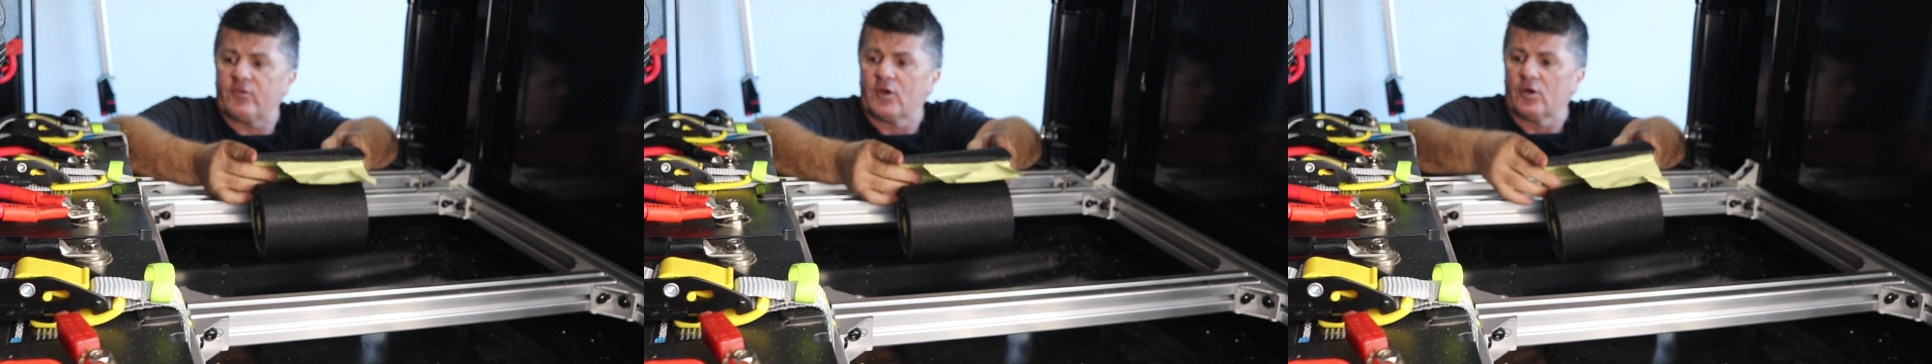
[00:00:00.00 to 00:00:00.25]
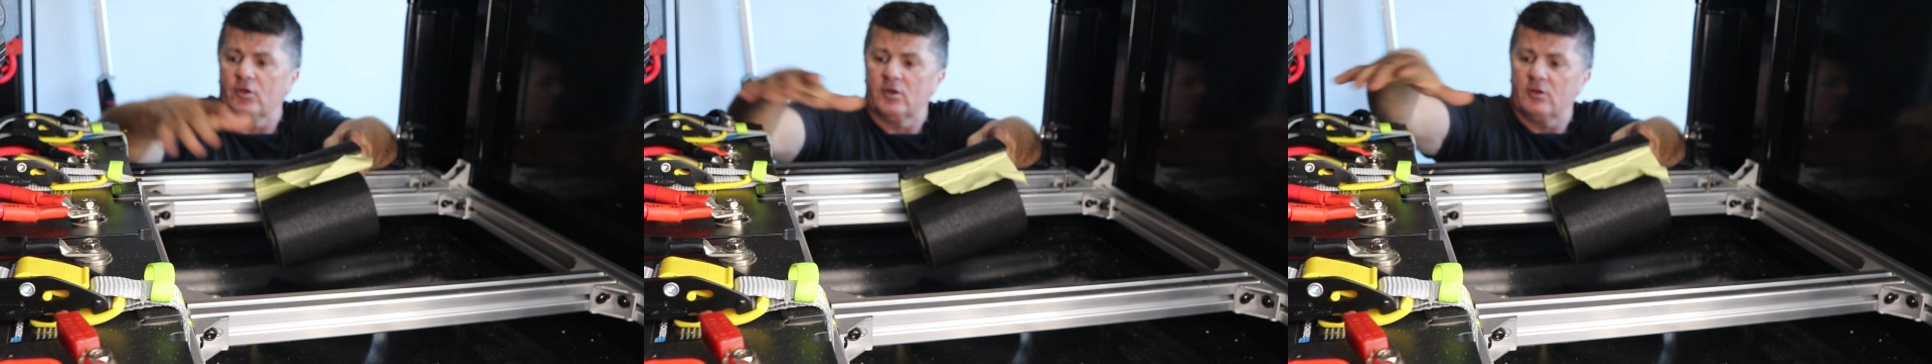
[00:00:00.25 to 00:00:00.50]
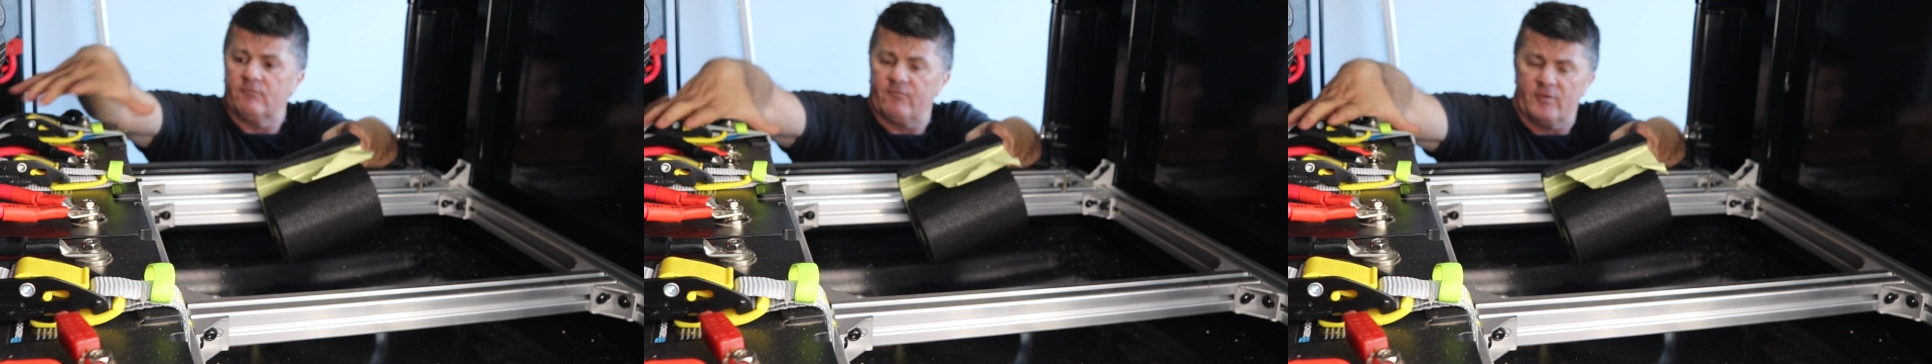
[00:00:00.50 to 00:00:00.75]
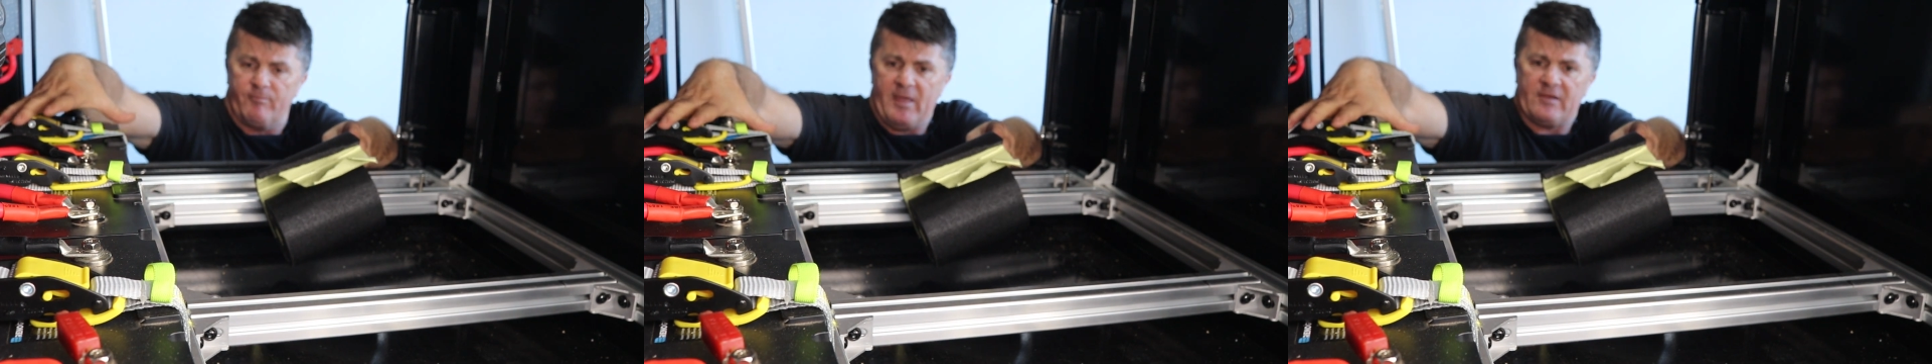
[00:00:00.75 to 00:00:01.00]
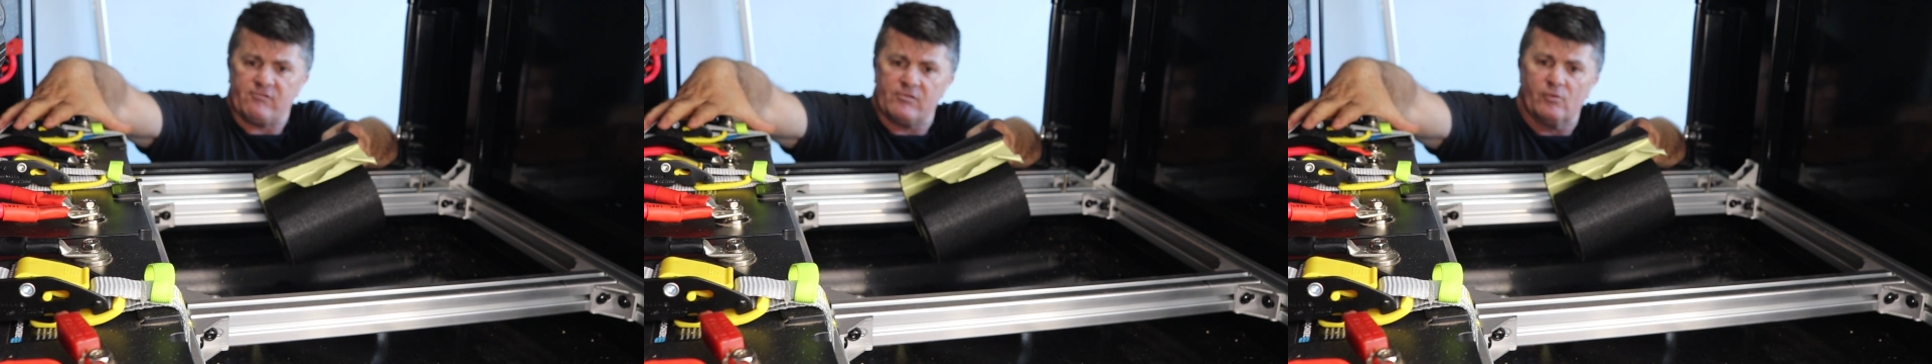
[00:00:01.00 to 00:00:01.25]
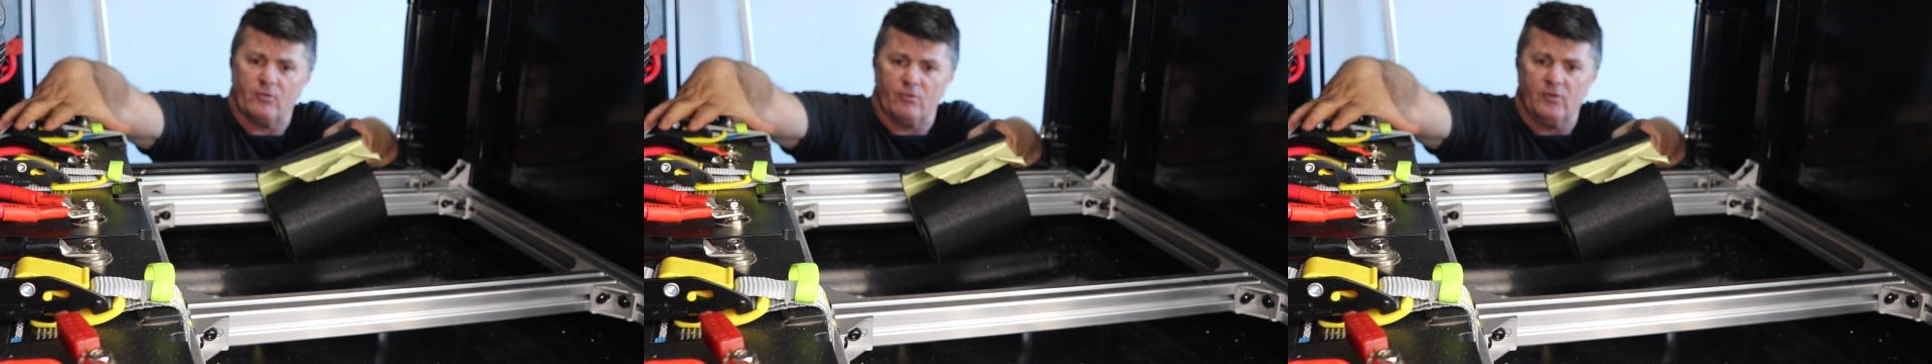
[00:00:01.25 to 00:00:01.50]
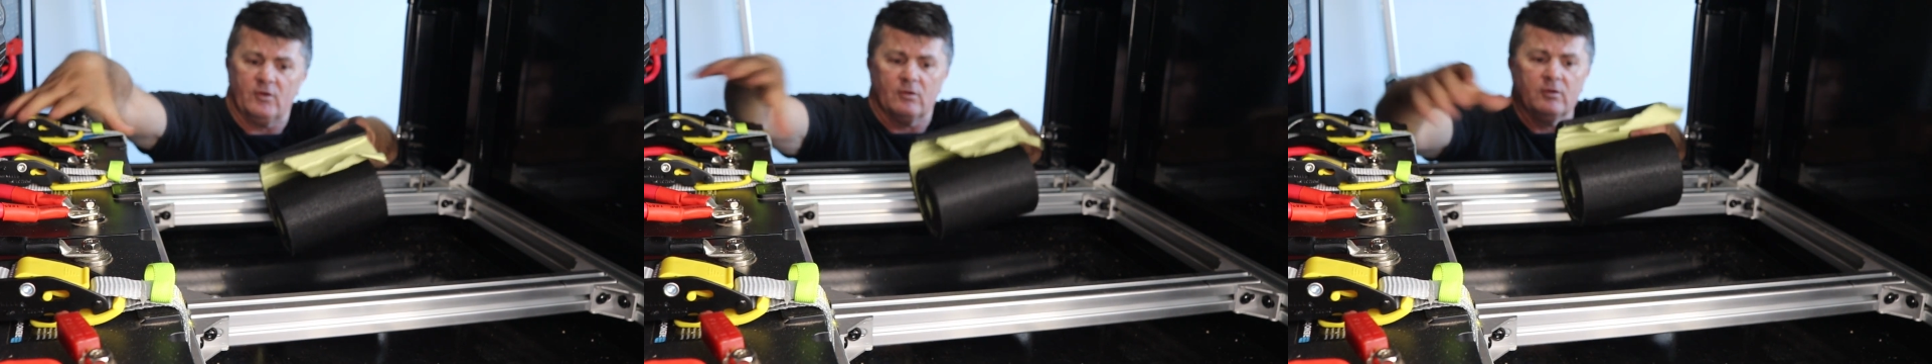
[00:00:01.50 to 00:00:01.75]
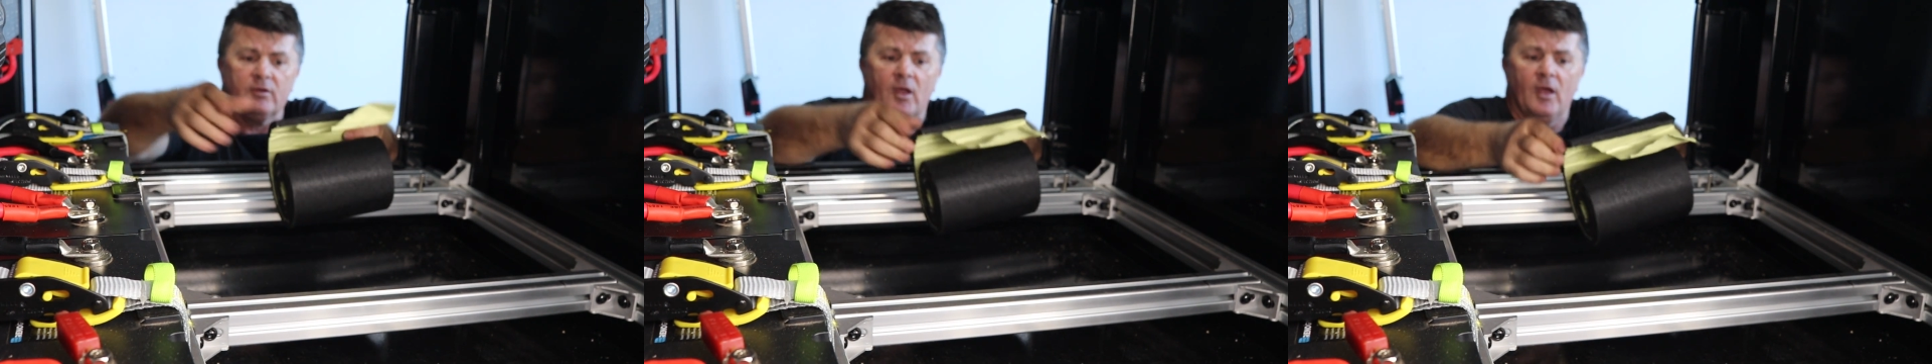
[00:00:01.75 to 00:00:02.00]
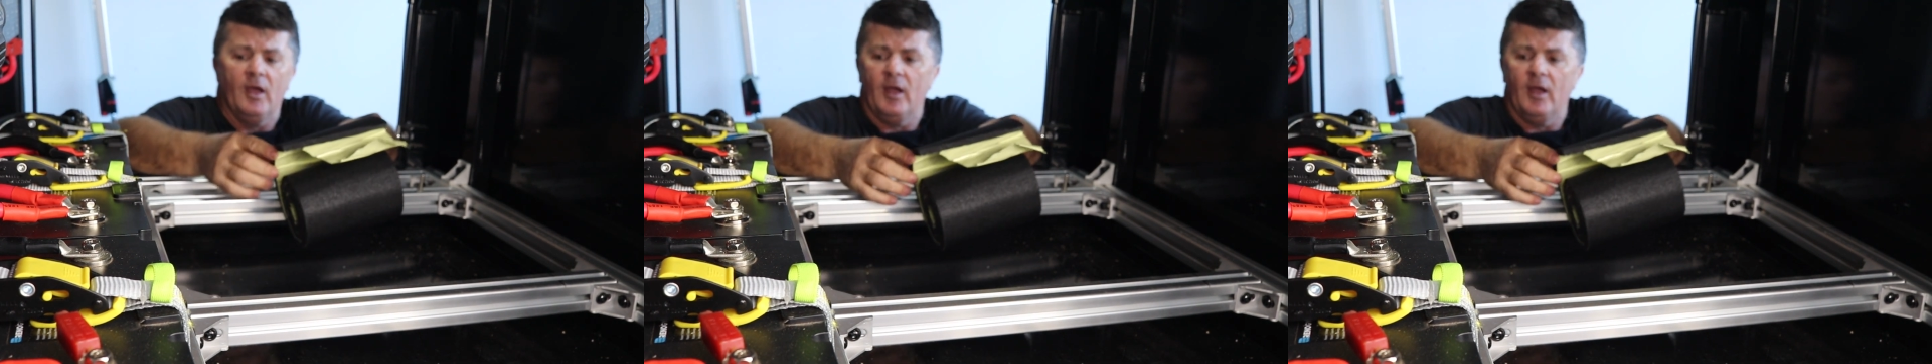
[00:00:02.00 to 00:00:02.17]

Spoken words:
that I needed for the batteries to sit on.